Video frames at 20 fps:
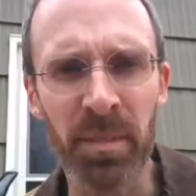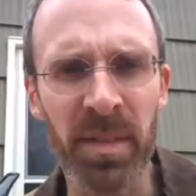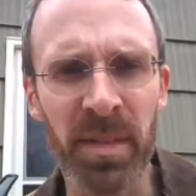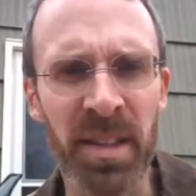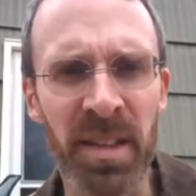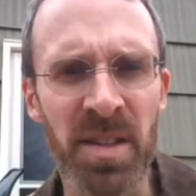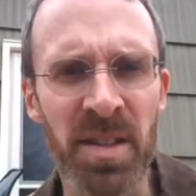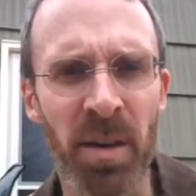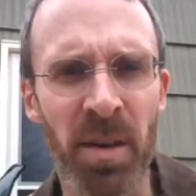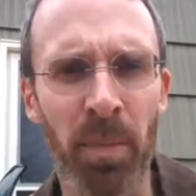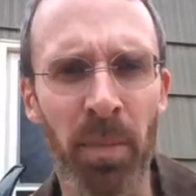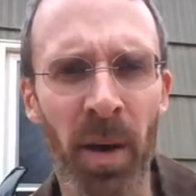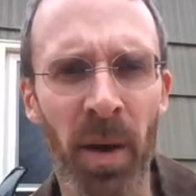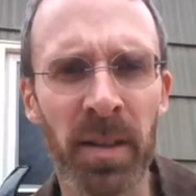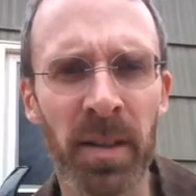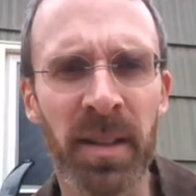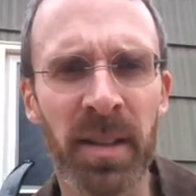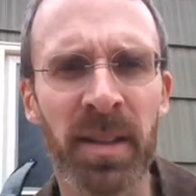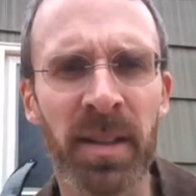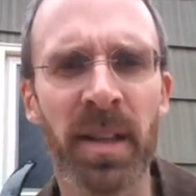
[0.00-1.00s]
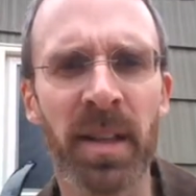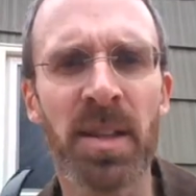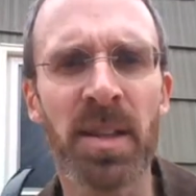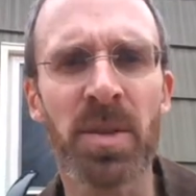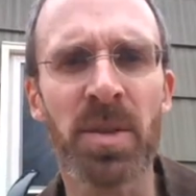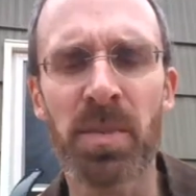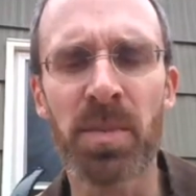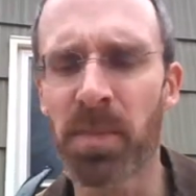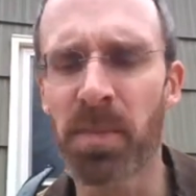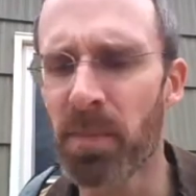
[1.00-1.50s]
This is a Balkan that
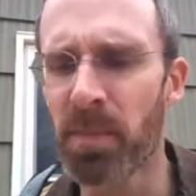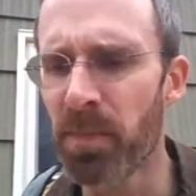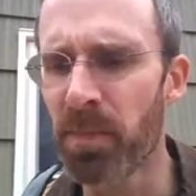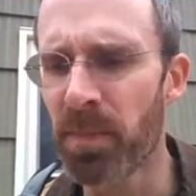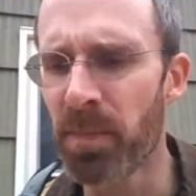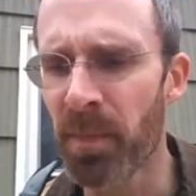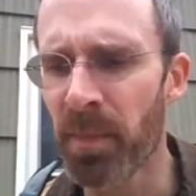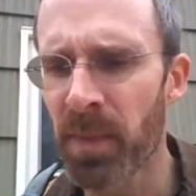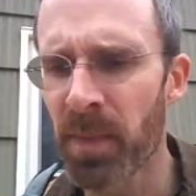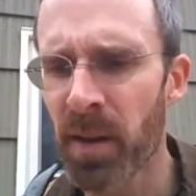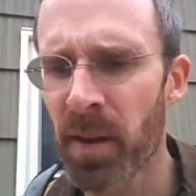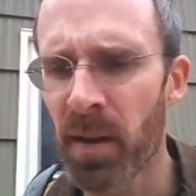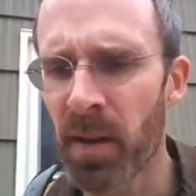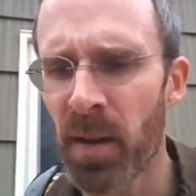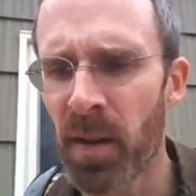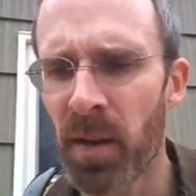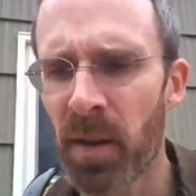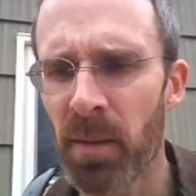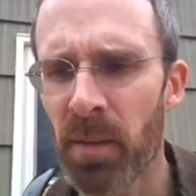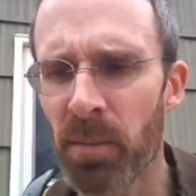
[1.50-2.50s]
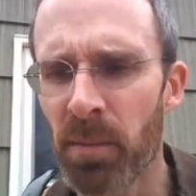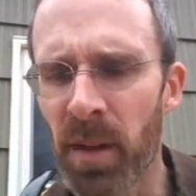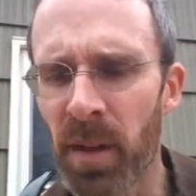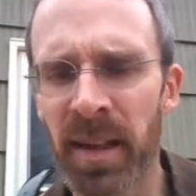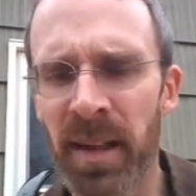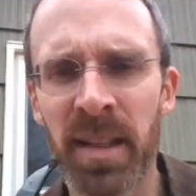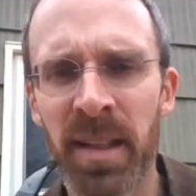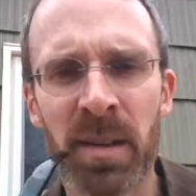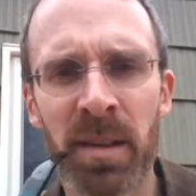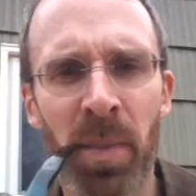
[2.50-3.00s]
is
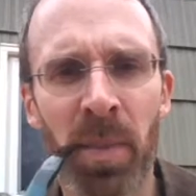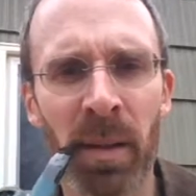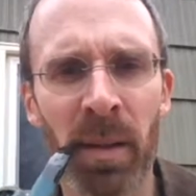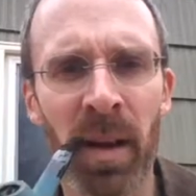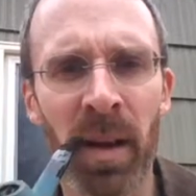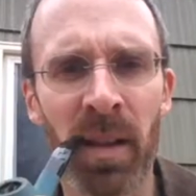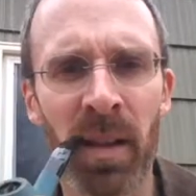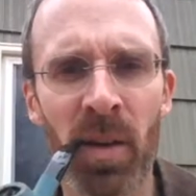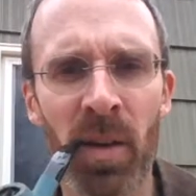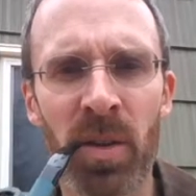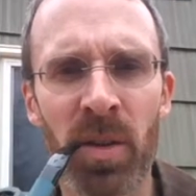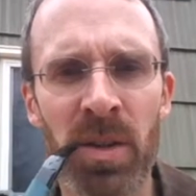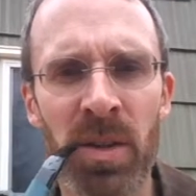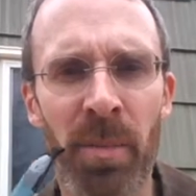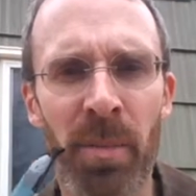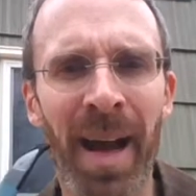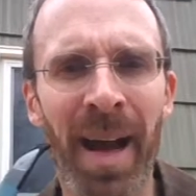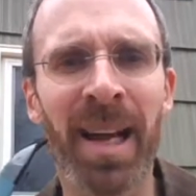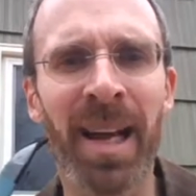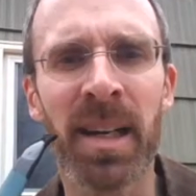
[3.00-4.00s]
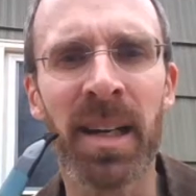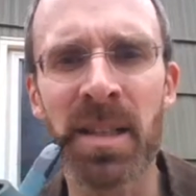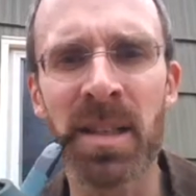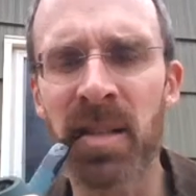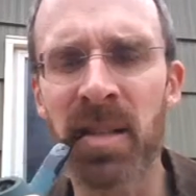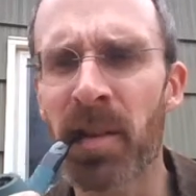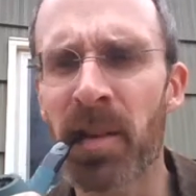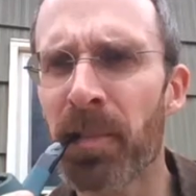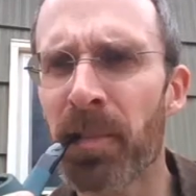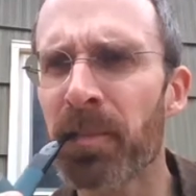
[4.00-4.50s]
blended by my local
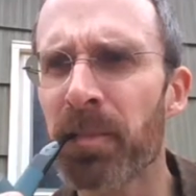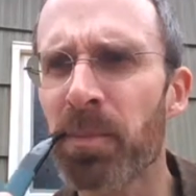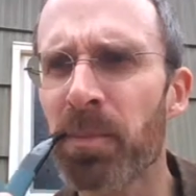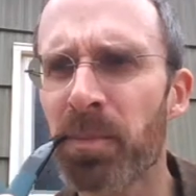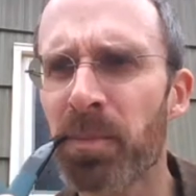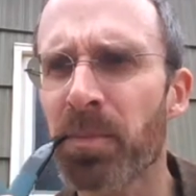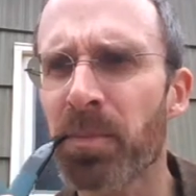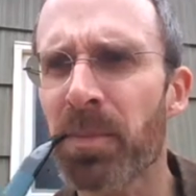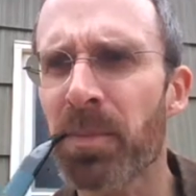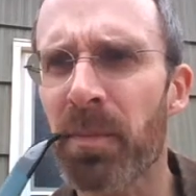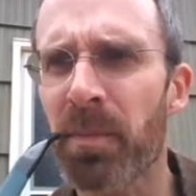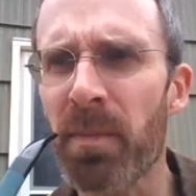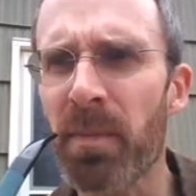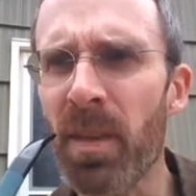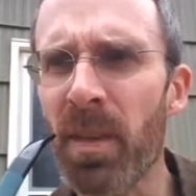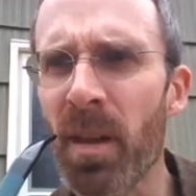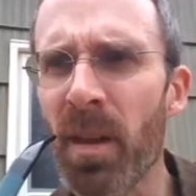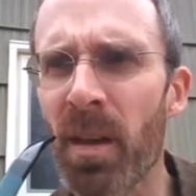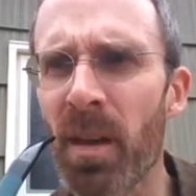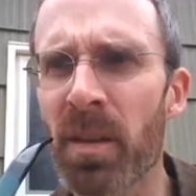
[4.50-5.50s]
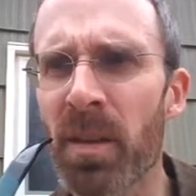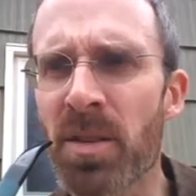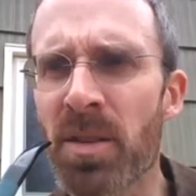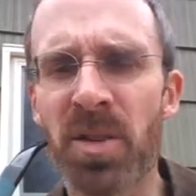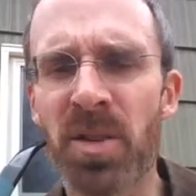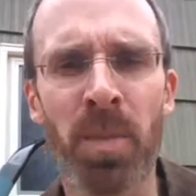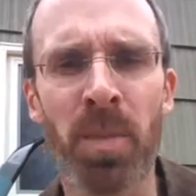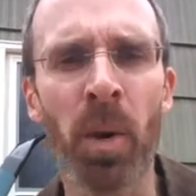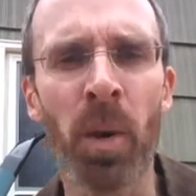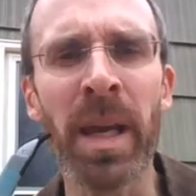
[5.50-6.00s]
tobacconist,
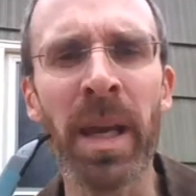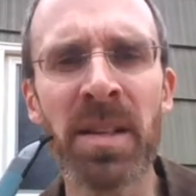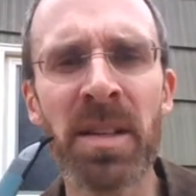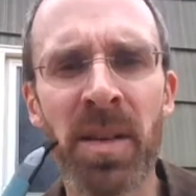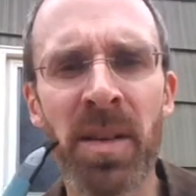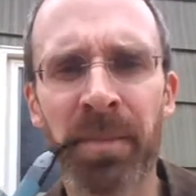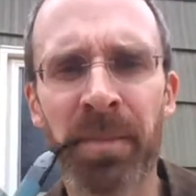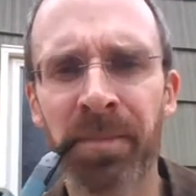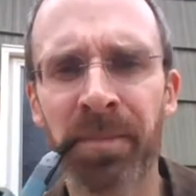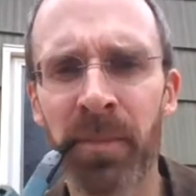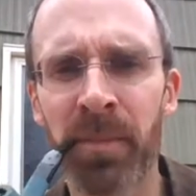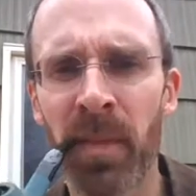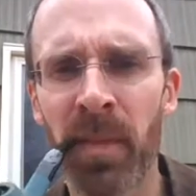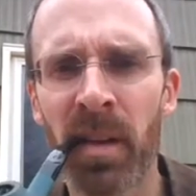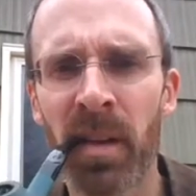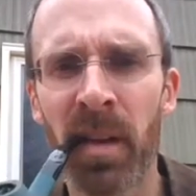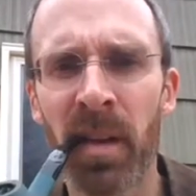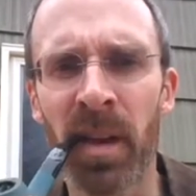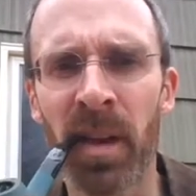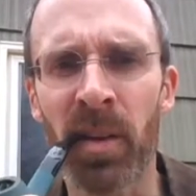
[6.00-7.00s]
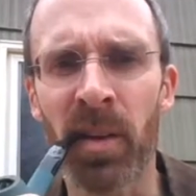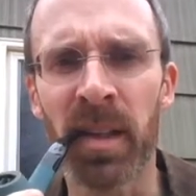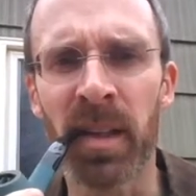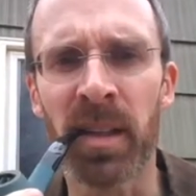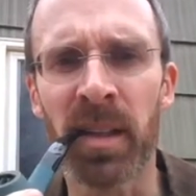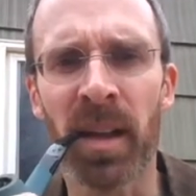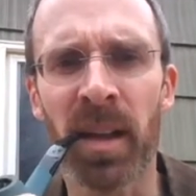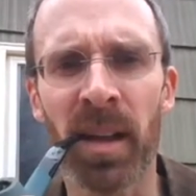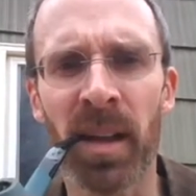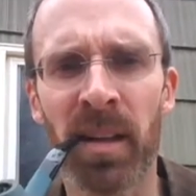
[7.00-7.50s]
Smokies, here
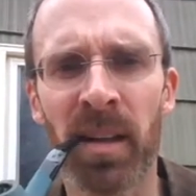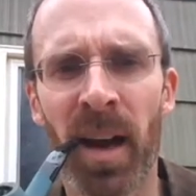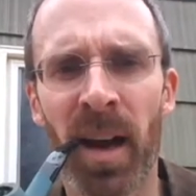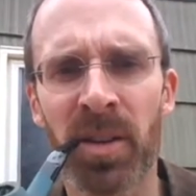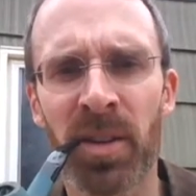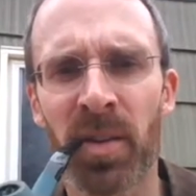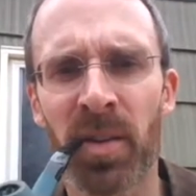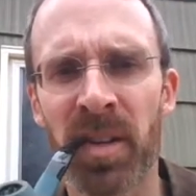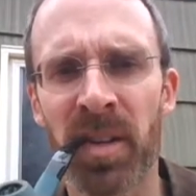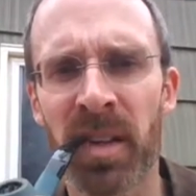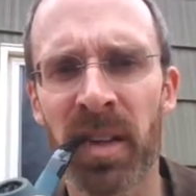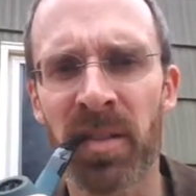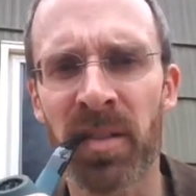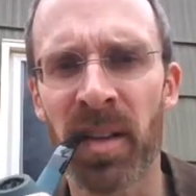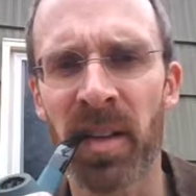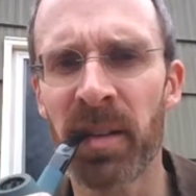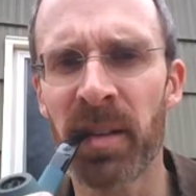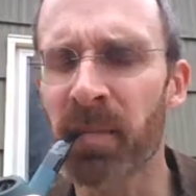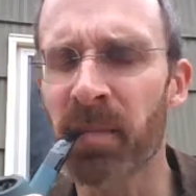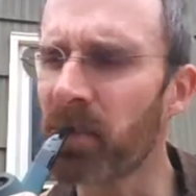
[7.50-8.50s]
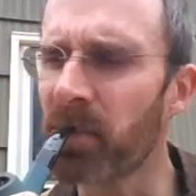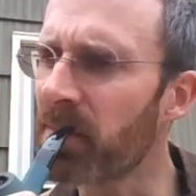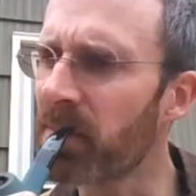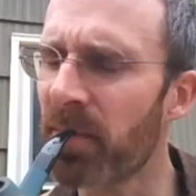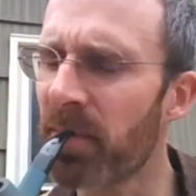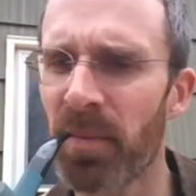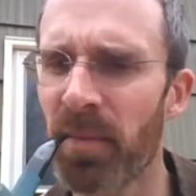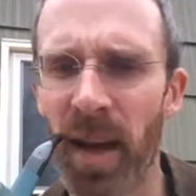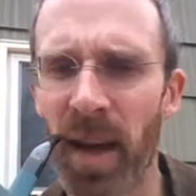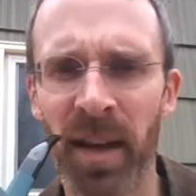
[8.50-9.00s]
in Knoxville, Tennessee.
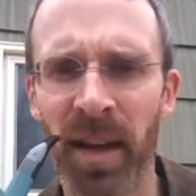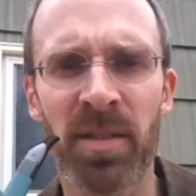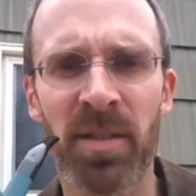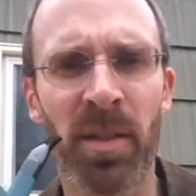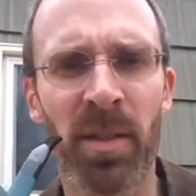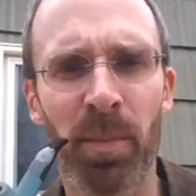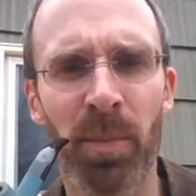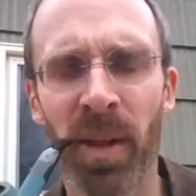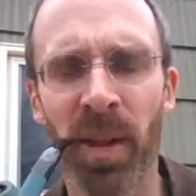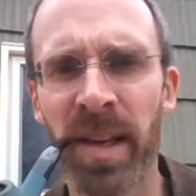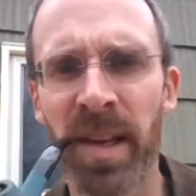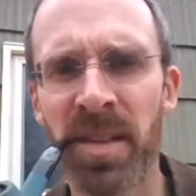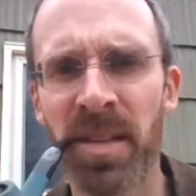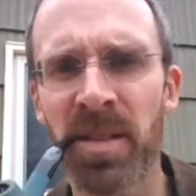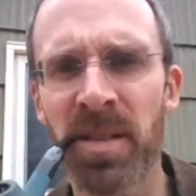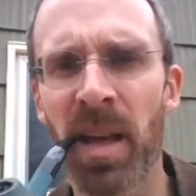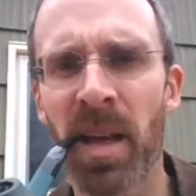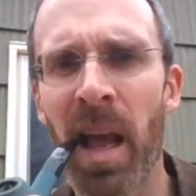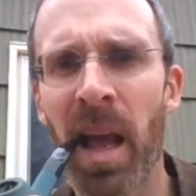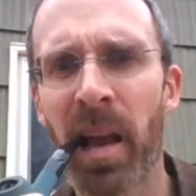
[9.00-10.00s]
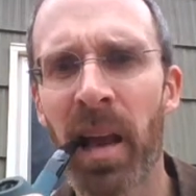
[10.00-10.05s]
Excellent place.